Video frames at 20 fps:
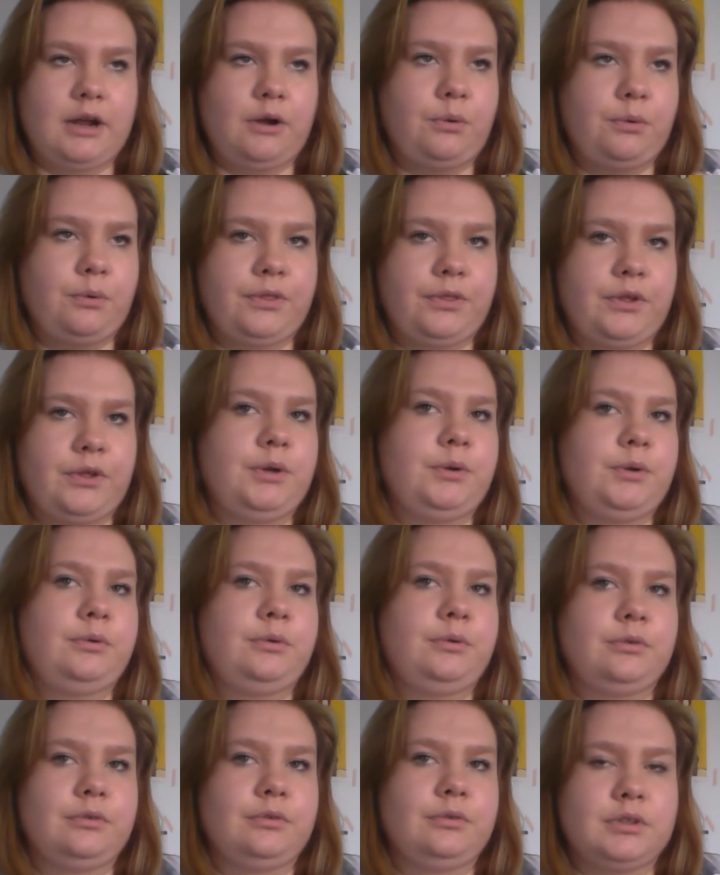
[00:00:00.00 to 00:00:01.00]

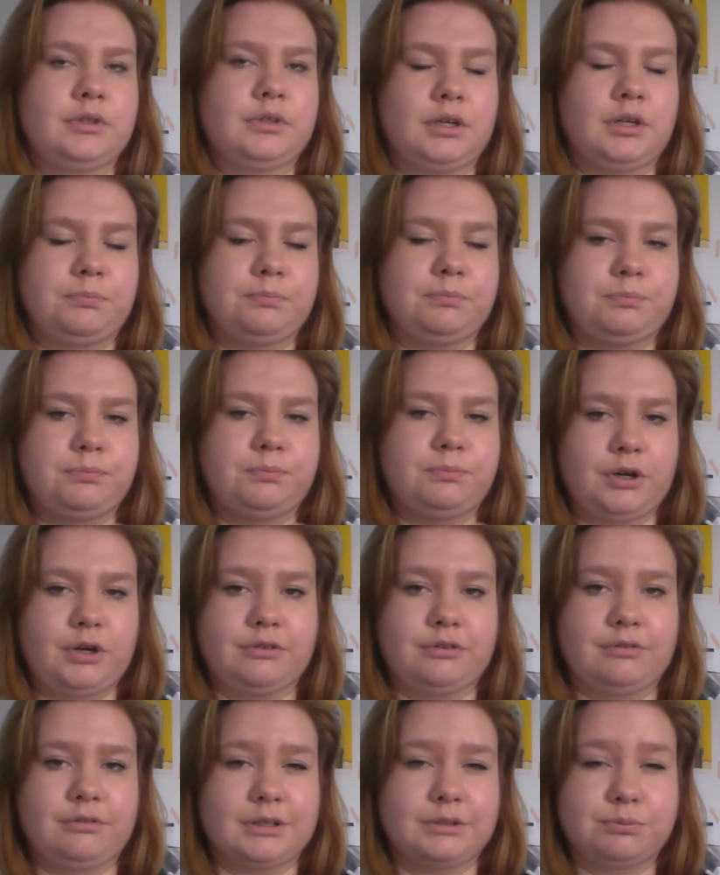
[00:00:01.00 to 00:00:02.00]
Although the
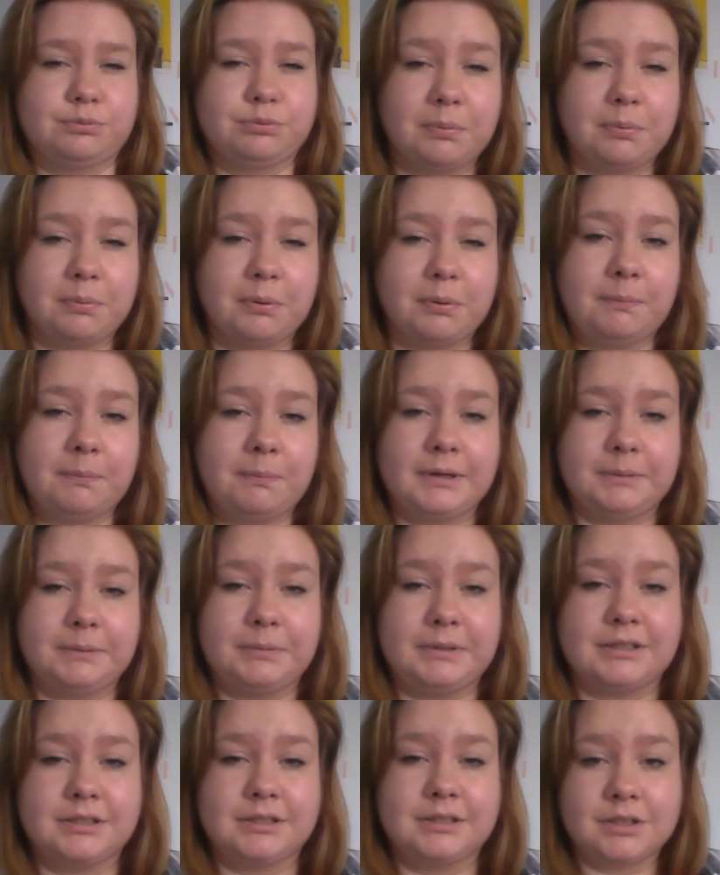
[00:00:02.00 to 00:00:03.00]
progress will probably
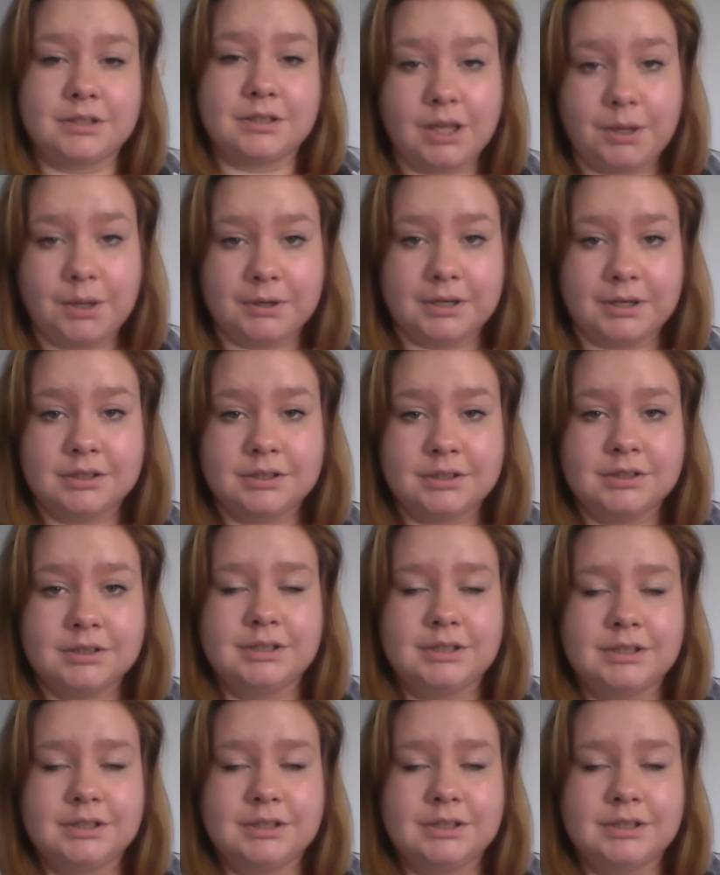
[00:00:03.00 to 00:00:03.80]
be slower,